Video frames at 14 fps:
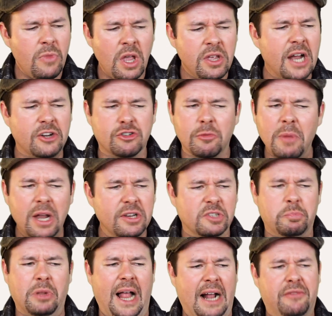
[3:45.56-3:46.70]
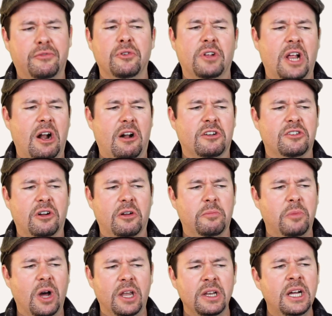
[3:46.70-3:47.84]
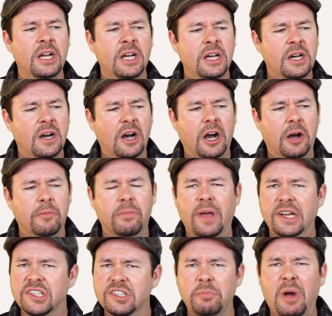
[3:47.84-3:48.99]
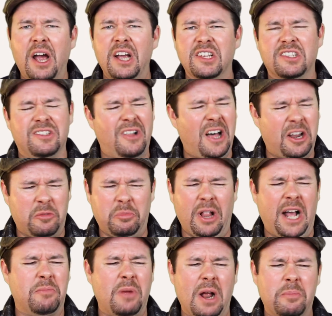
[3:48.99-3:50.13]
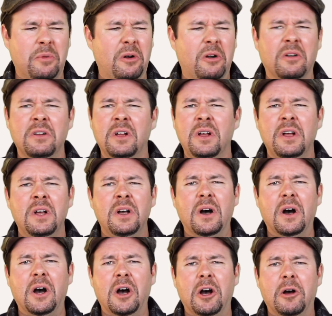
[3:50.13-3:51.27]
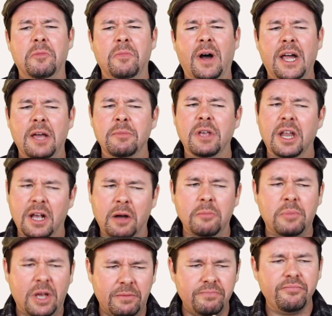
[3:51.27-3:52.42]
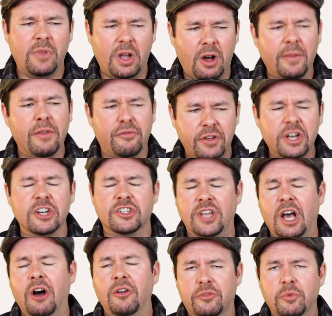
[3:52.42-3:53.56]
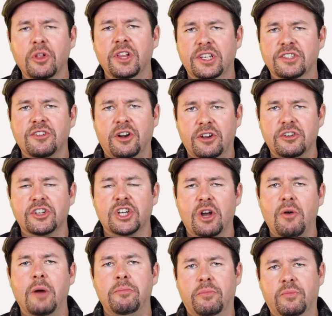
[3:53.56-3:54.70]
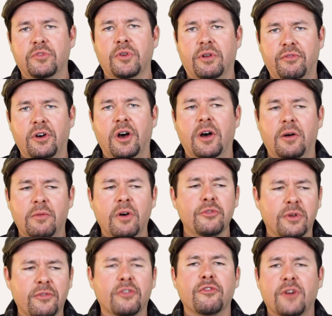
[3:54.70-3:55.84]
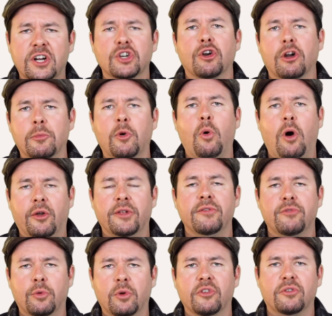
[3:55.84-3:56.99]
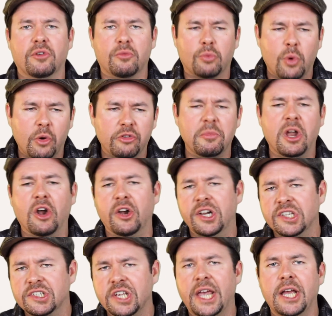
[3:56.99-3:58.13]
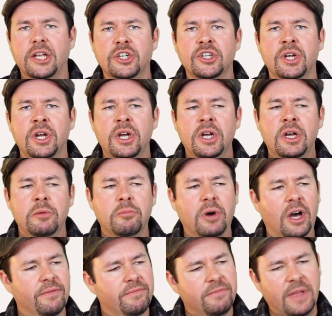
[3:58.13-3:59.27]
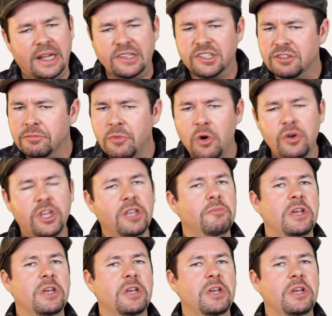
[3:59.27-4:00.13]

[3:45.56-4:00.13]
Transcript: yeah, tremendous black fruit character, but um, nice spice, a lot of black pepper. Um, I am getting a bit on the finish now. It's really starting to show up, sort of a sort of a fresh herb quality, sort of rosemary, sage. But that smoky